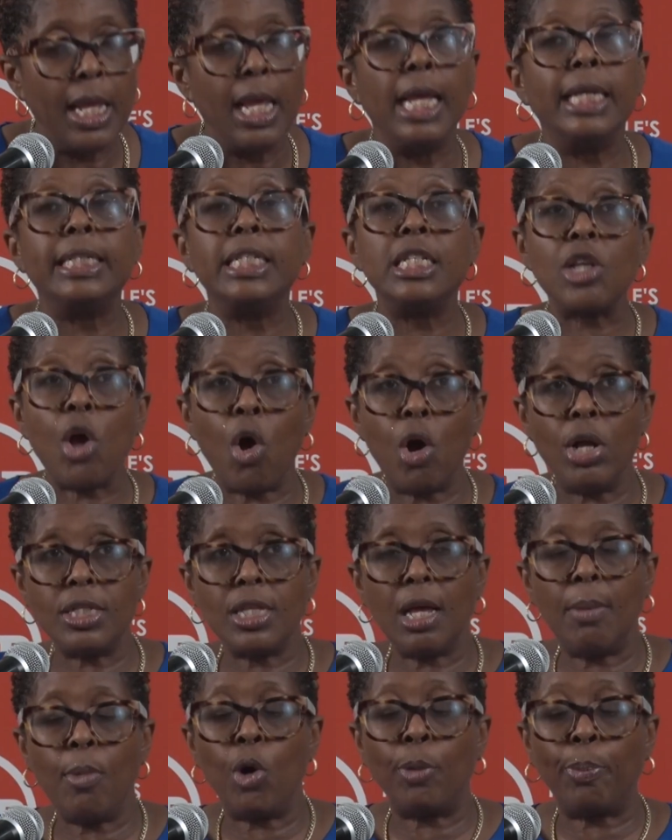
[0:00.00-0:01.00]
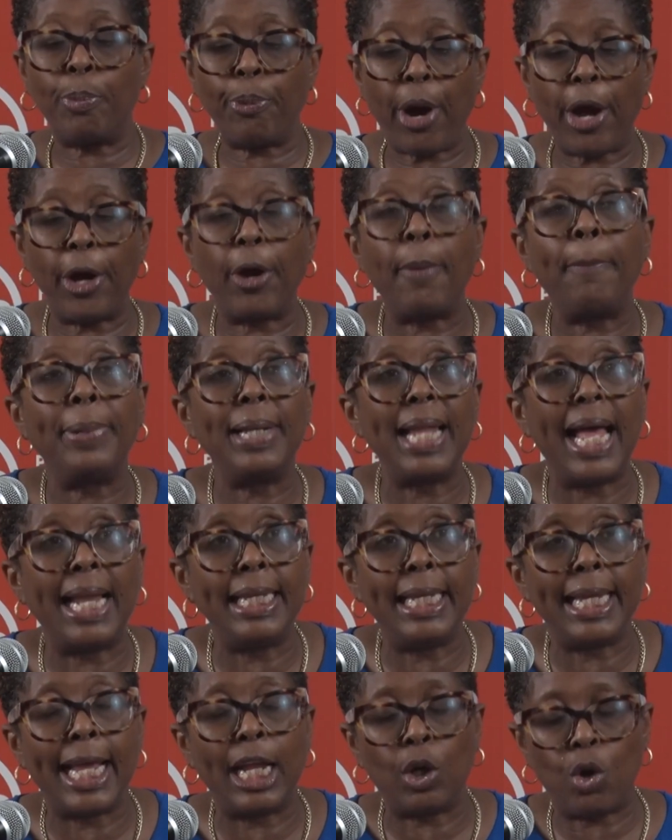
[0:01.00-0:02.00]
It is also about prior
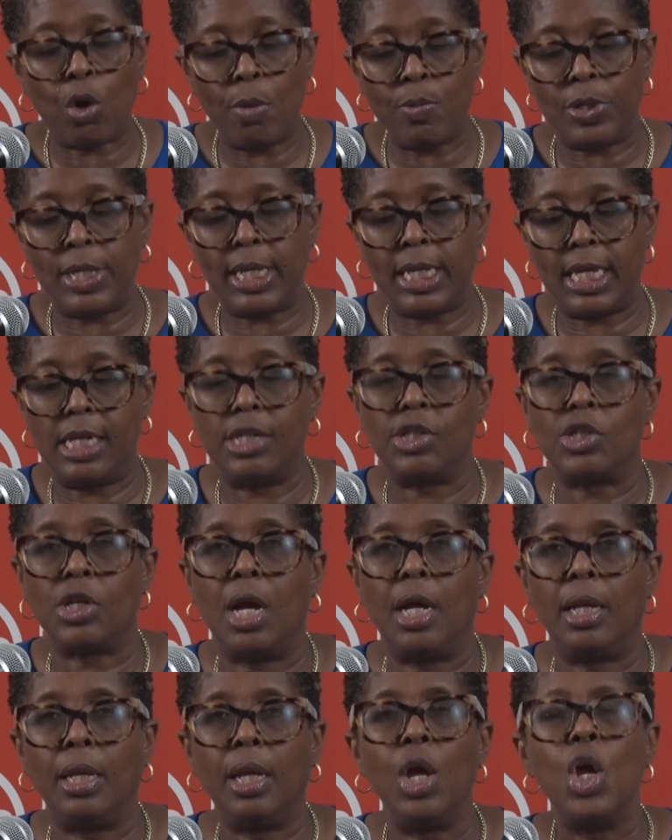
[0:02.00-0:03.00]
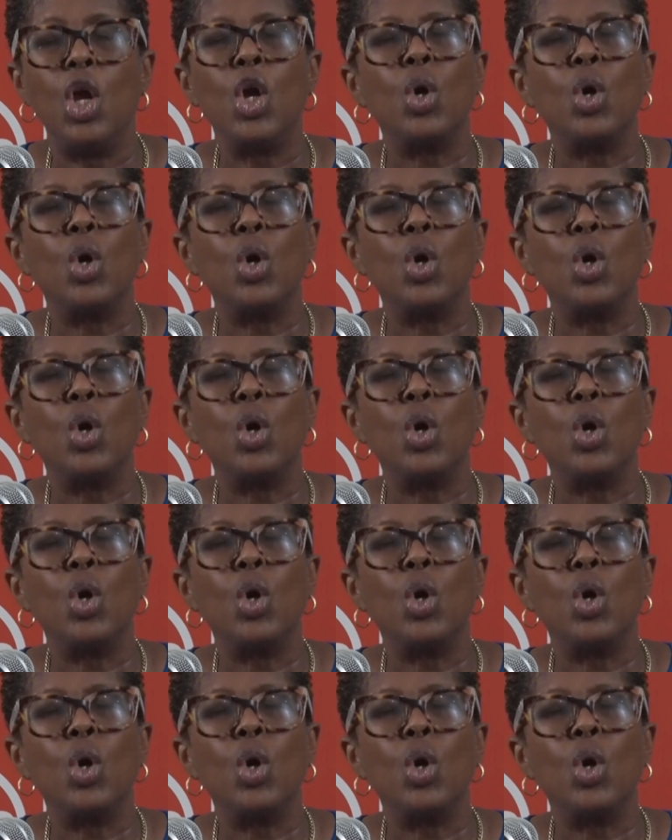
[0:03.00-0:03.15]
planning and communication.